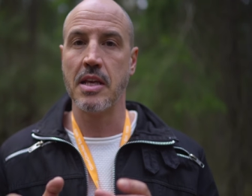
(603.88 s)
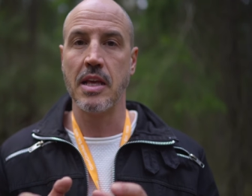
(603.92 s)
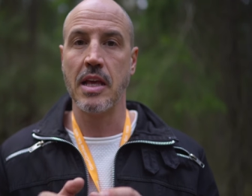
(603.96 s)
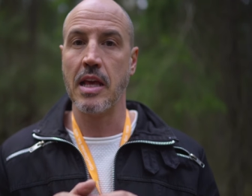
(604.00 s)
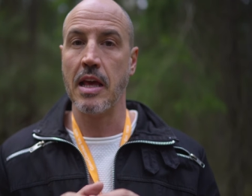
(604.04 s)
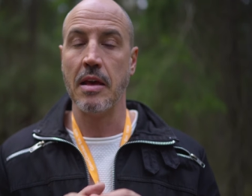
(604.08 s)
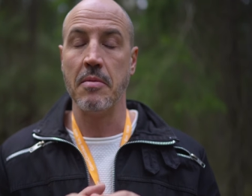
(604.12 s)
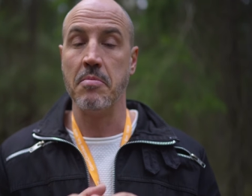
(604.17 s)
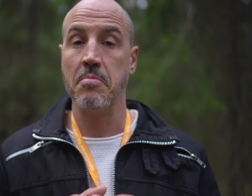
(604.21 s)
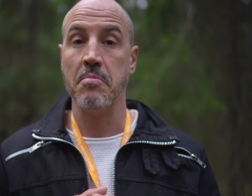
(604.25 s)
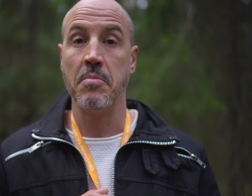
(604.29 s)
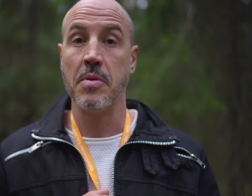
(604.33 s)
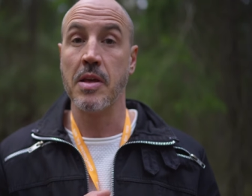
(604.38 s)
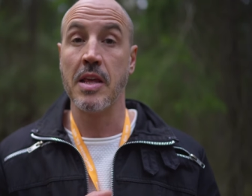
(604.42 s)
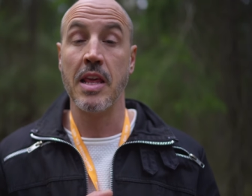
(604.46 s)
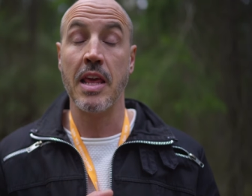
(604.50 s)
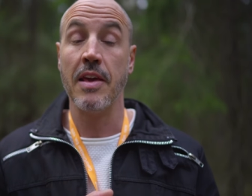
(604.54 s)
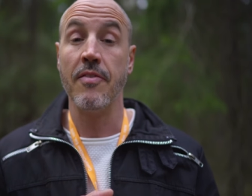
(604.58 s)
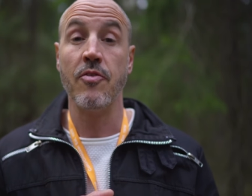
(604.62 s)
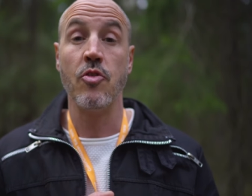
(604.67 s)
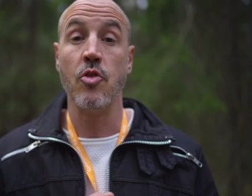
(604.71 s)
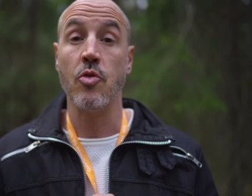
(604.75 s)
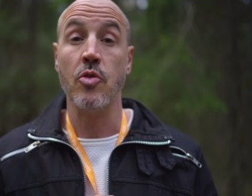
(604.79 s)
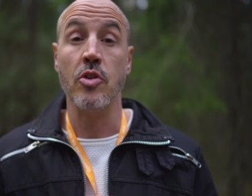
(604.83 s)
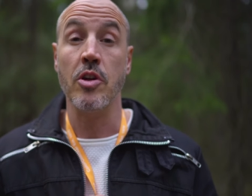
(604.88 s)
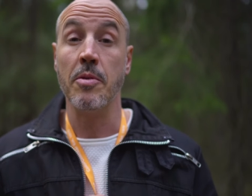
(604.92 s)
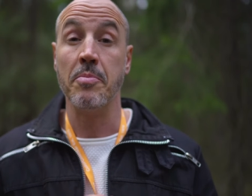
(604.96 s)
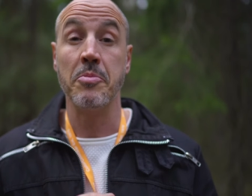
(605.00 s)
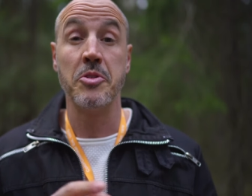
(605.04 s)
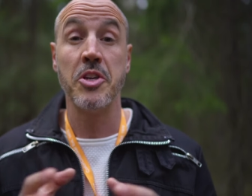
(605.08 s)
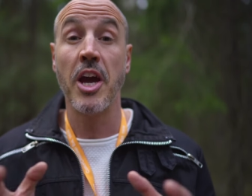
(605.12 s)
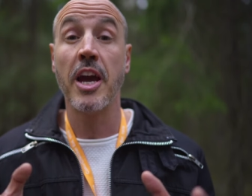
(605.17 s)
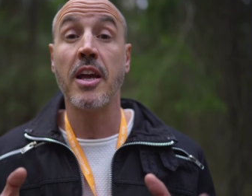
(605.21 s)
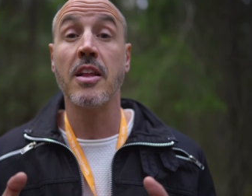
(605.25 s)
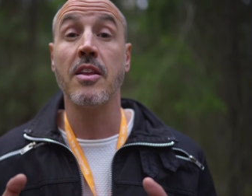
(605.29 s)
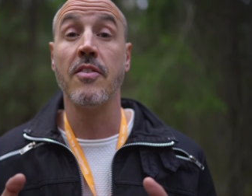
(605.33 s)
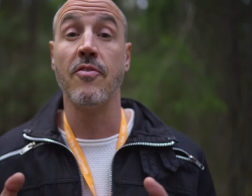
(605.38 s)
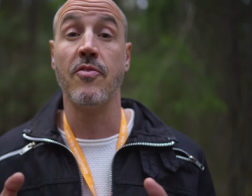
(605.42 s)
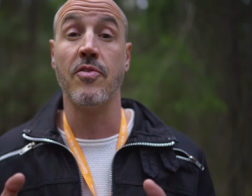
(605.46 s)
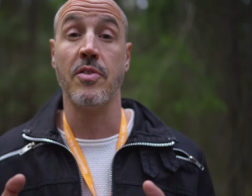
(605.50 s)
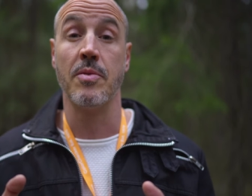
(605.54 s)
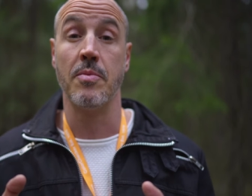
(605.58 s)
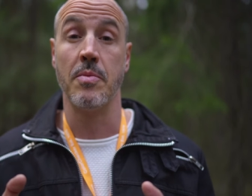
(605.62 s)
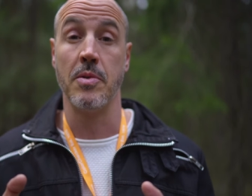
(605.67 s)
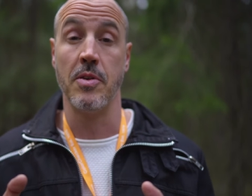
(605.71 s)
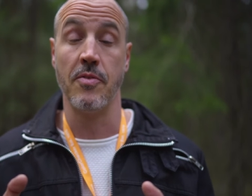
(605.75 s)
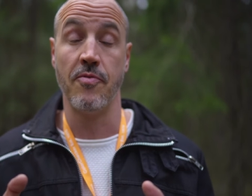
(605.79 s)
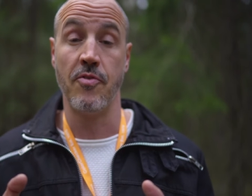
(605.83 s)
can give you an objective
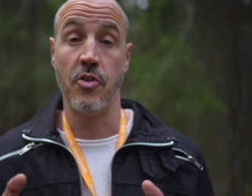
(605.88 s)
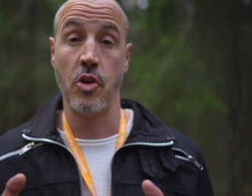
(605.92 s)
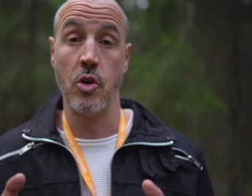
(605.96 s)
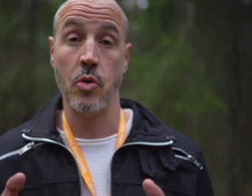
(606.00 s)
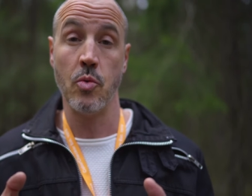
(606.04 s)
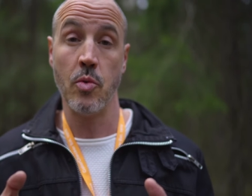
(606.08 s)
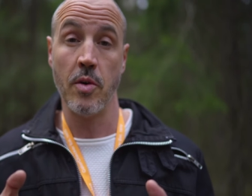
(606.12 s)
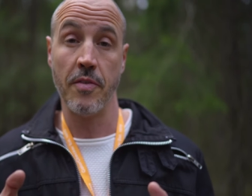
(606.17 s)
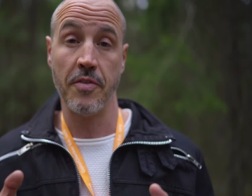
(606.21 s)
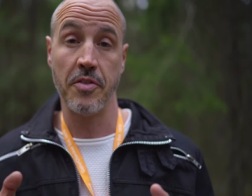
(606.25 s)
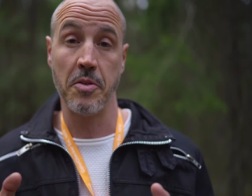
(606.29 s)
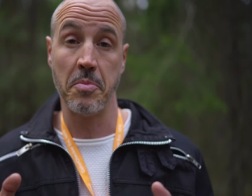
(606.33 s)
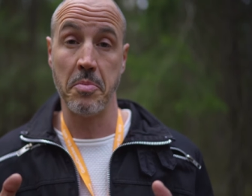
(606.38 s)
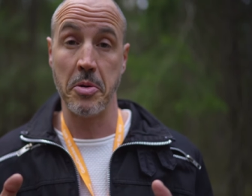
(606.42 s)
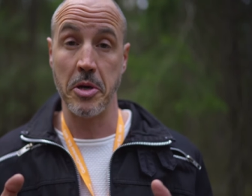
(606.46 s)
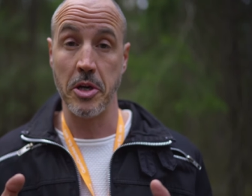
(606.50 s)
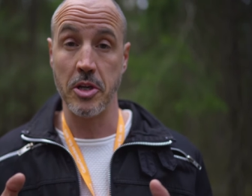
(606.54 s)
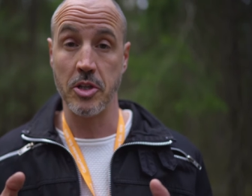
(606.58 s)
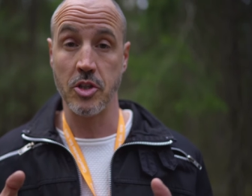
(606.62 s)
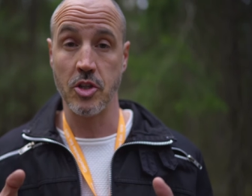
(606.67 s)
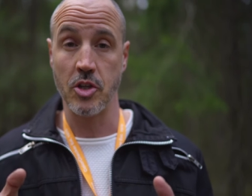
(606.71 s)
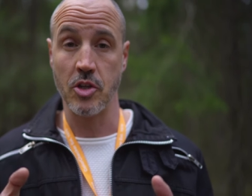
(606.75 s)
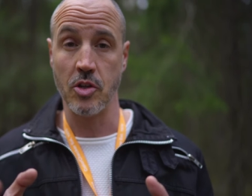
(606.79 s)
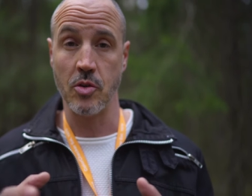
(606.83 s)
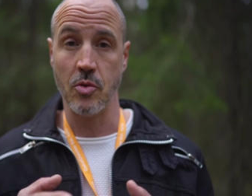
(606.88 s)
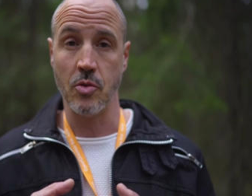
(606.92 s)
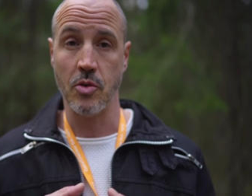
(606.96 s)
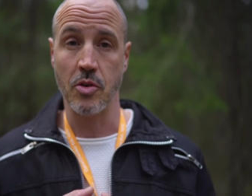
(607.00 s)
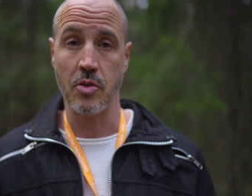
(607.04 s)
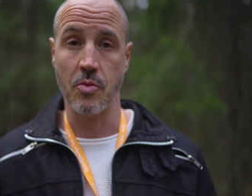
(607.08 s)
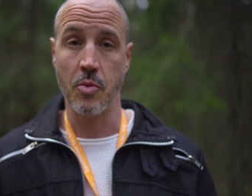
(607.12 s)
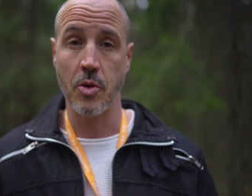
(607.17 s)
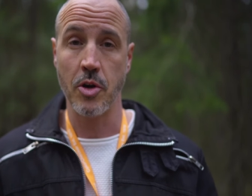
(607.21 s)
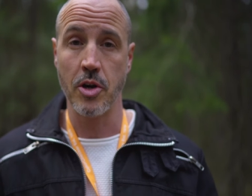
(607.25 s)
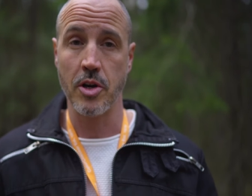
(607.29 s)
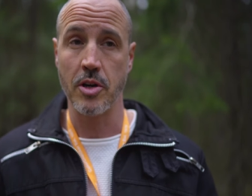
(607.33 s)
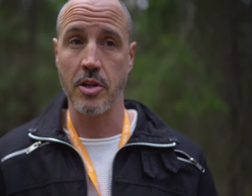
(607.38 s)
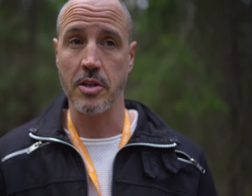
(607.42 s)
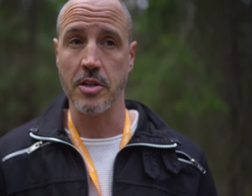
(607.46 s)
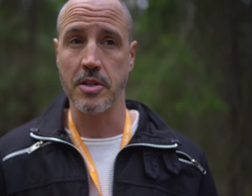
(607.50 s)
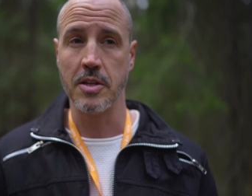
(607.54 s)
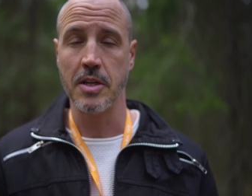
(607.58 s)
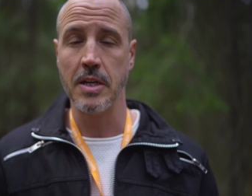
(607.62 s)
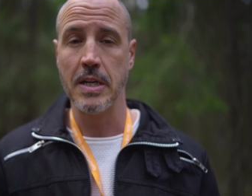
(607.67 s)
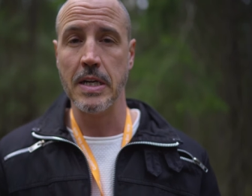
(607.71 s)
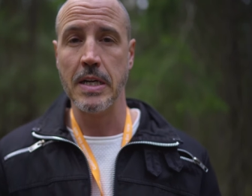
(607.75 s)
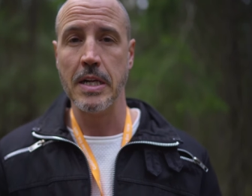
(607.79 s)
view of the person or the world.